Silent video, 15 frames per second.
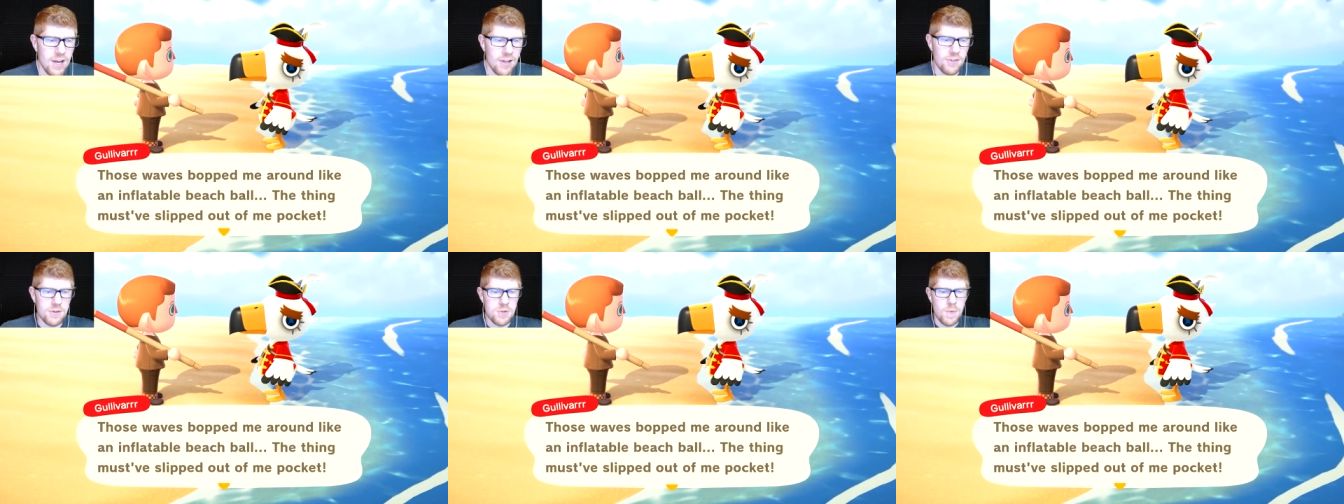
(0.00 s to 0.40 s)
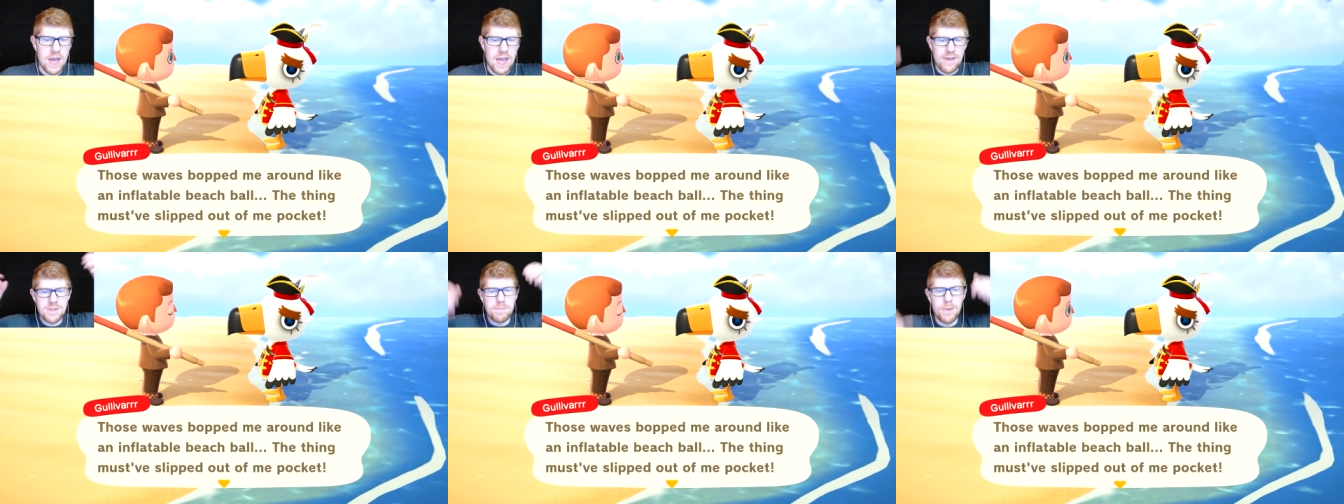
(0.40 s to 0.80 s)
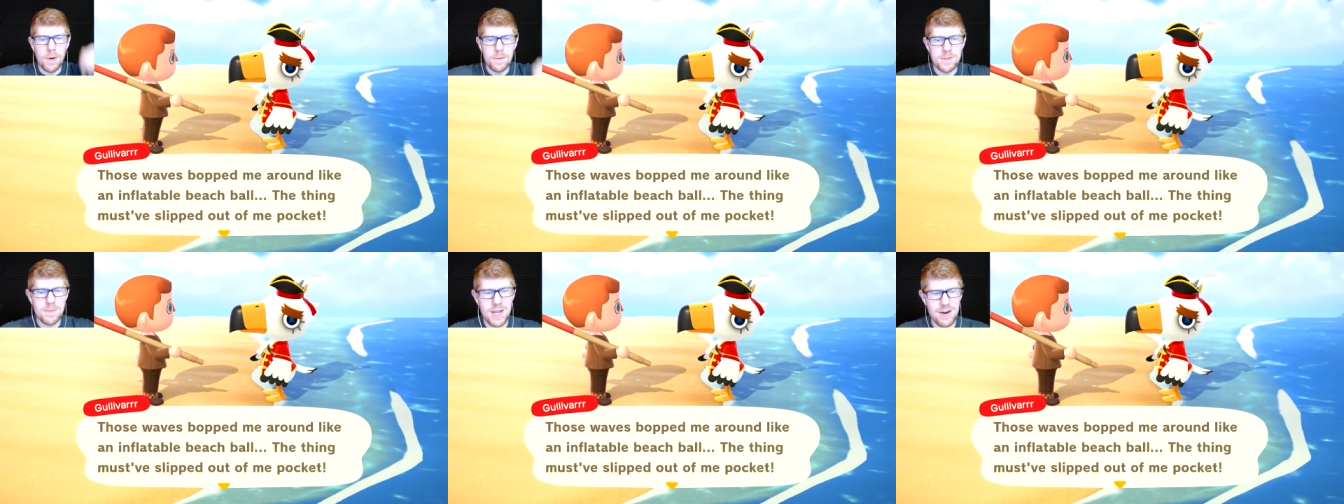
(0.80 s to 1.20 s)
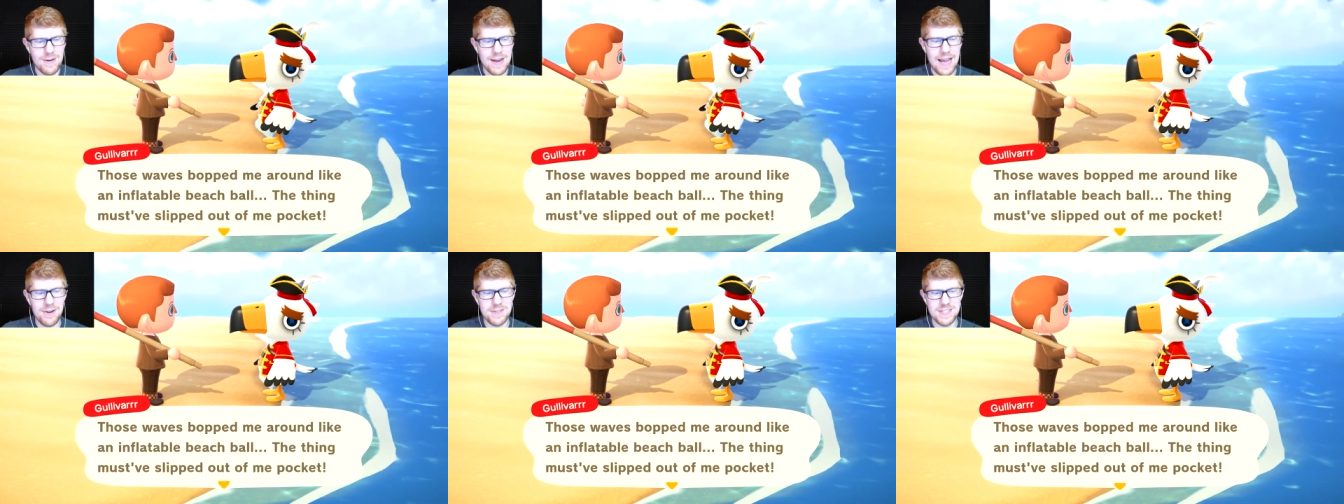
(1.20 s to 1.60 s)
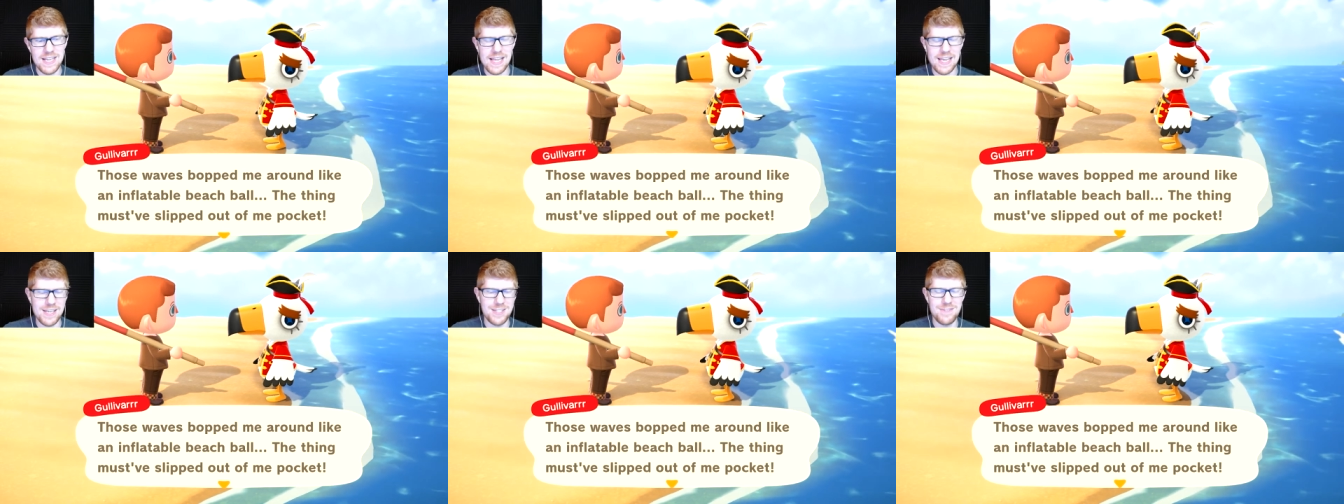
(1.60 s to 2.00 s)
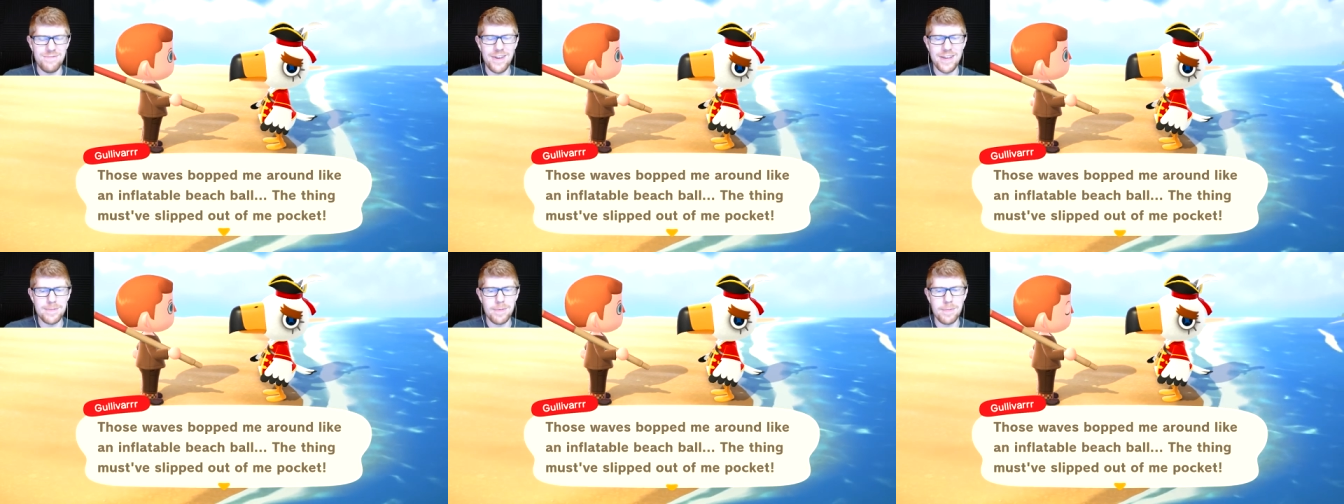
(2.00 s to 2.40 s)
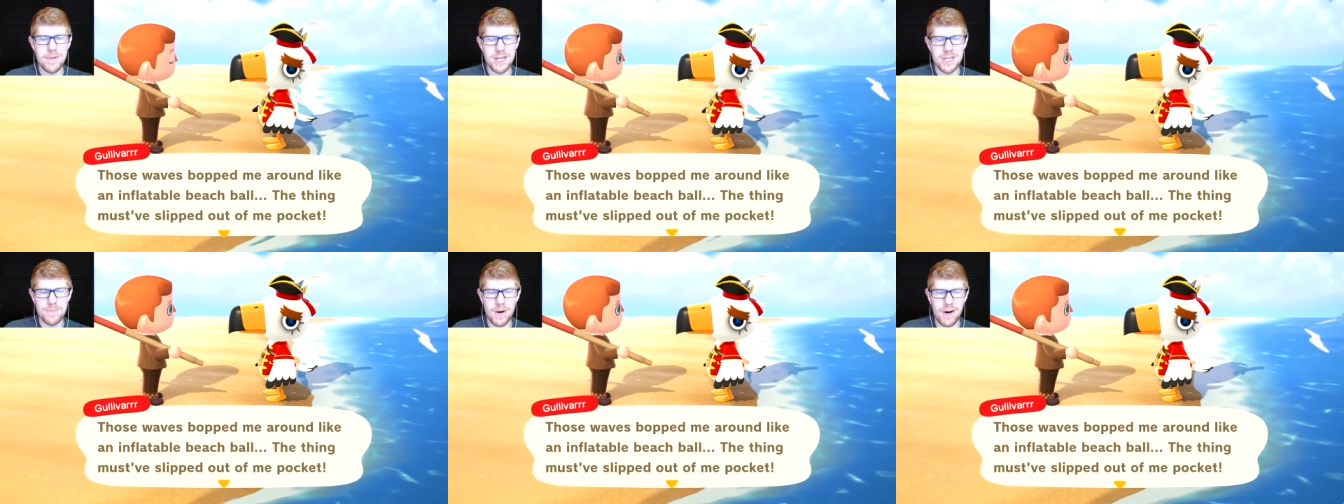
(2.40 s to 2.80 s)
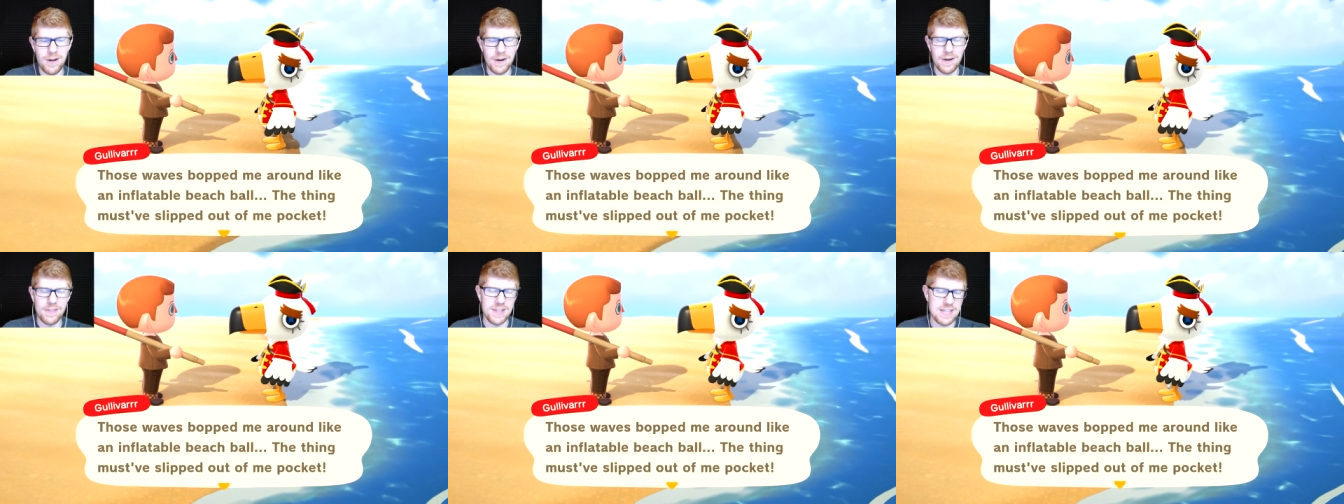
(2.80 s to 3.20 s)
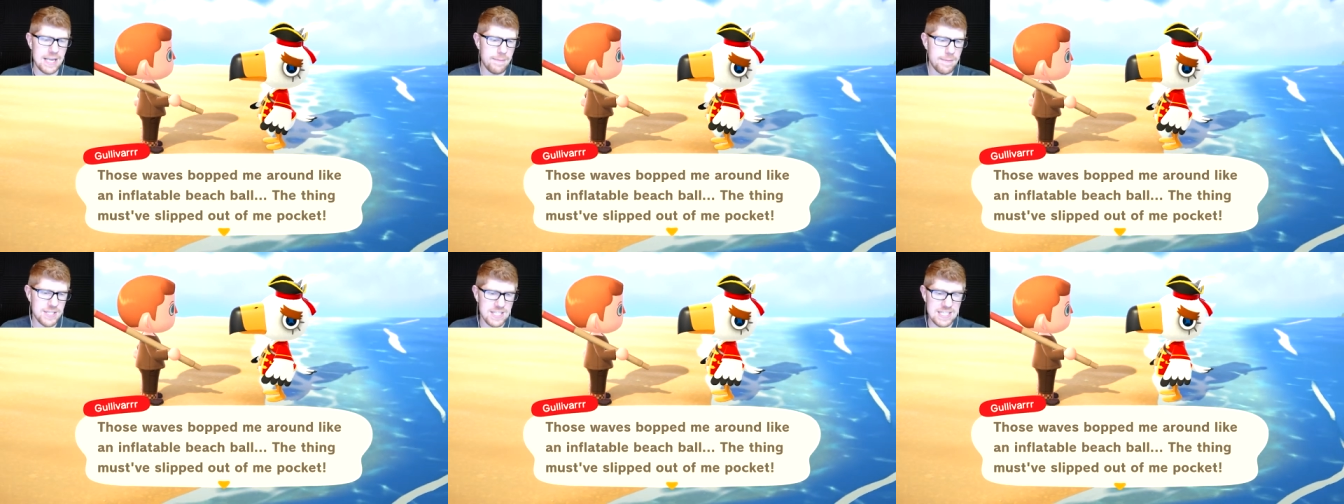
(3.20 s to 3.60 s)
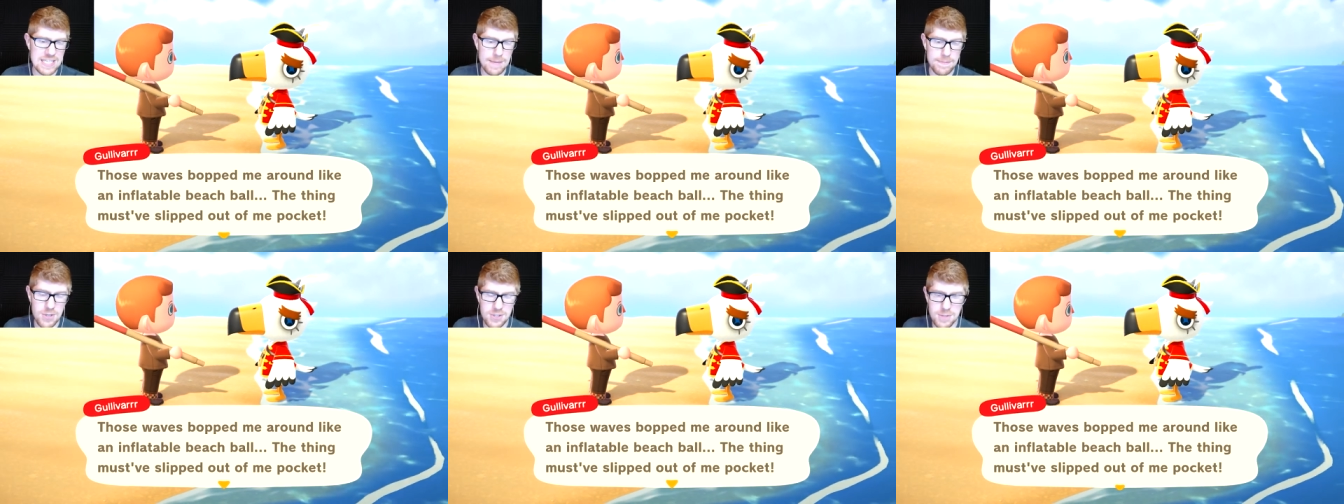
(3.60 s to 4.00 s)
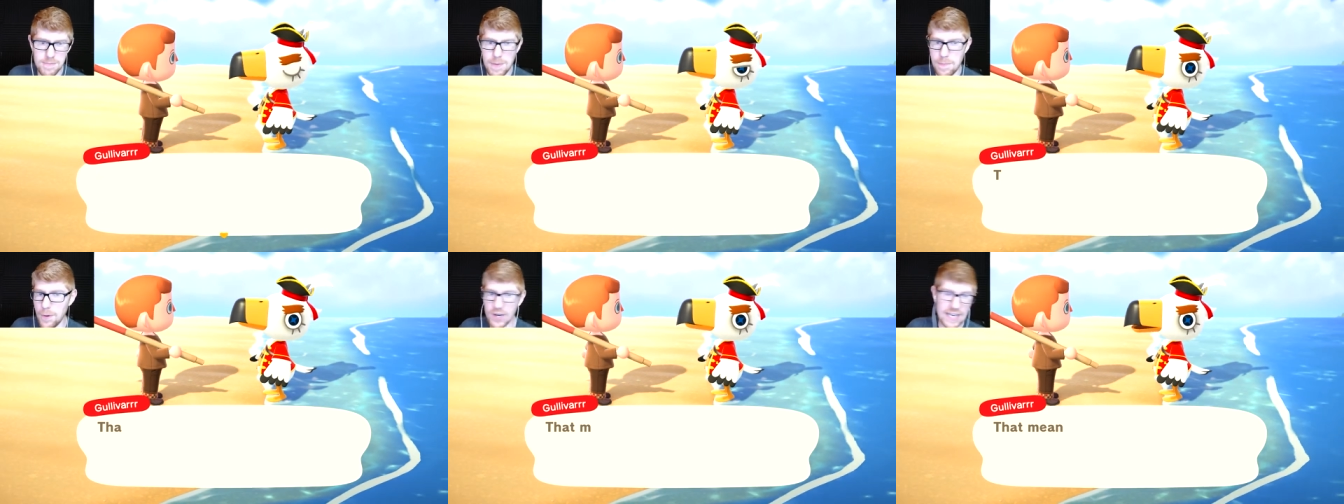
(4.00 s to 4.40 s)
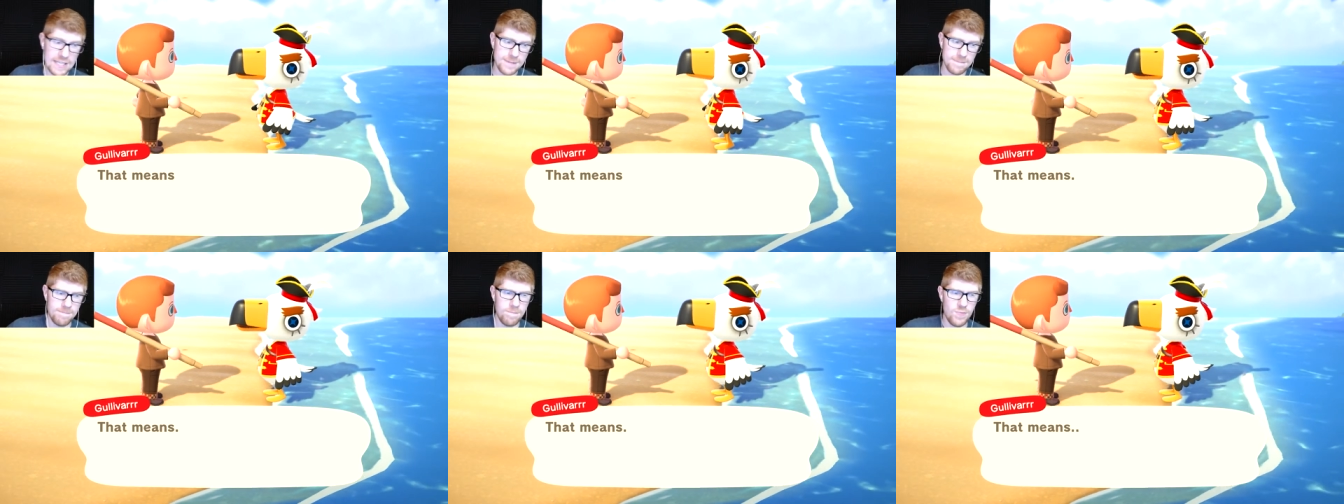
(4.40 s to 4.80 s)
Those waves bopped me around like an inflatable beach ball. The thing must have slipped out of me pocket.